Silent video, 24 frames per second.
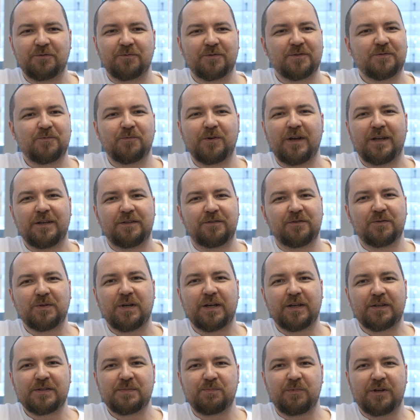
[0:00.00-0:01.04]
way too
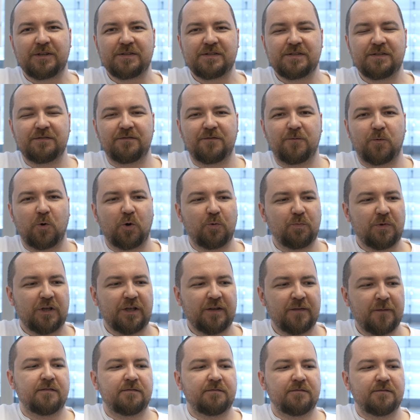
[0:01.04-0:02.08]
expensive for me.
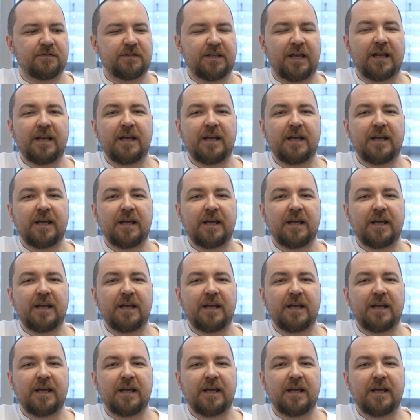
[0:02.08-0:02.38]
Then